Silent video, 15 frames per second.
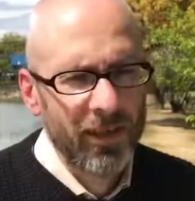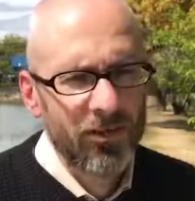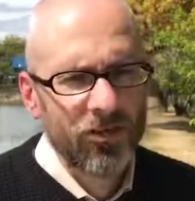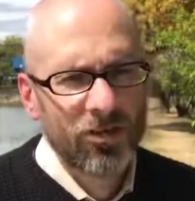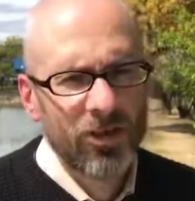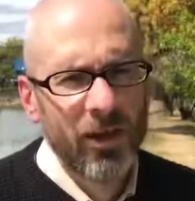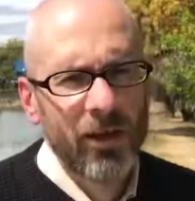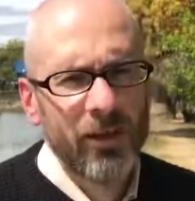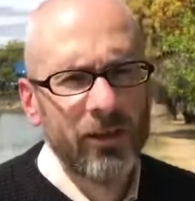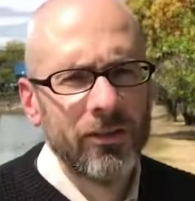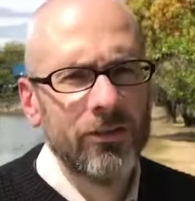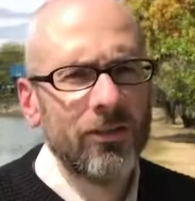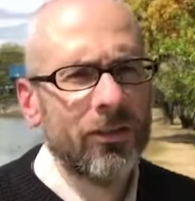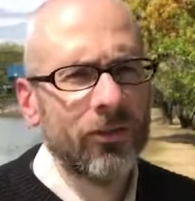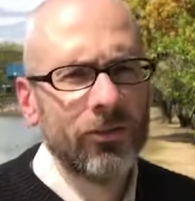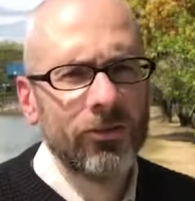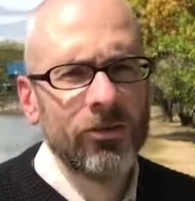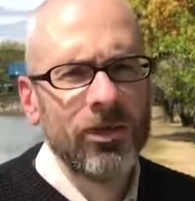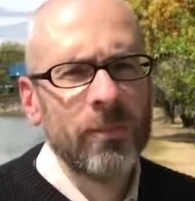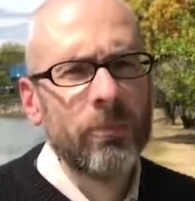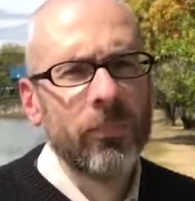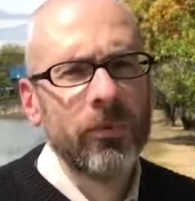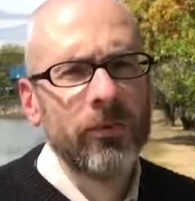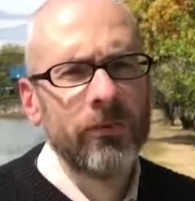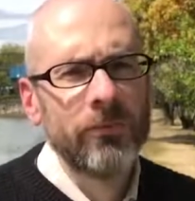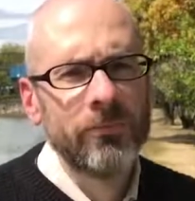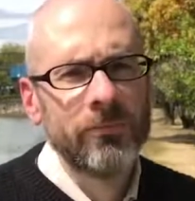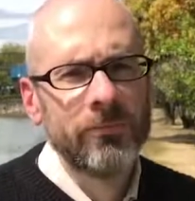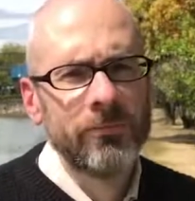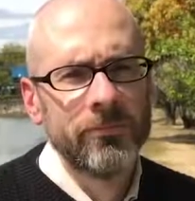Let it shine, dear sheep.
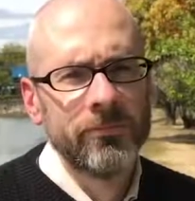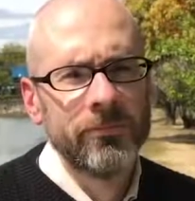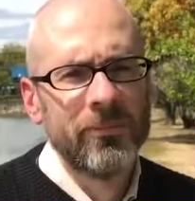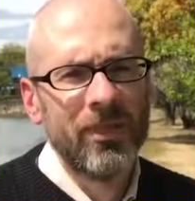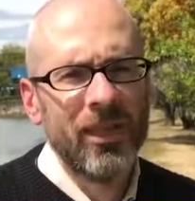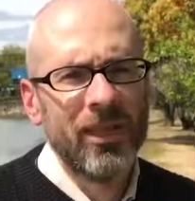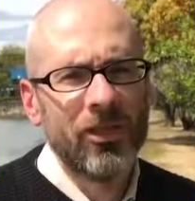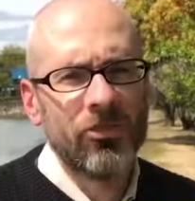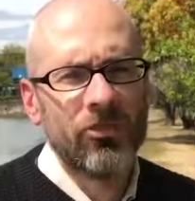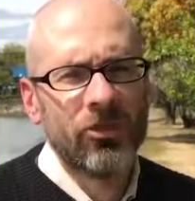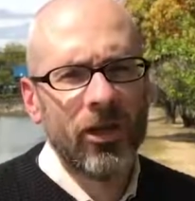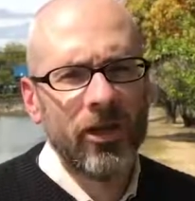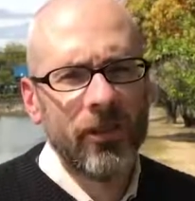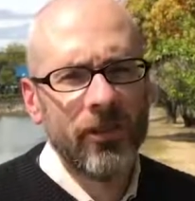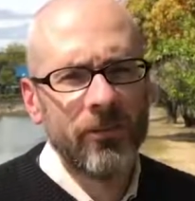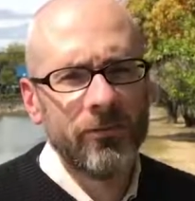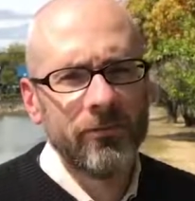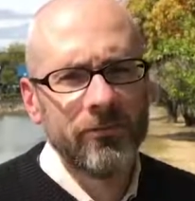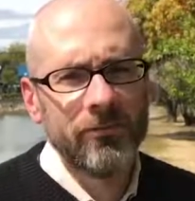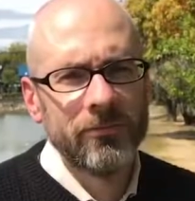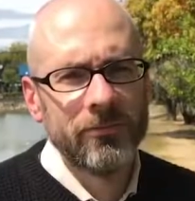Let it shine.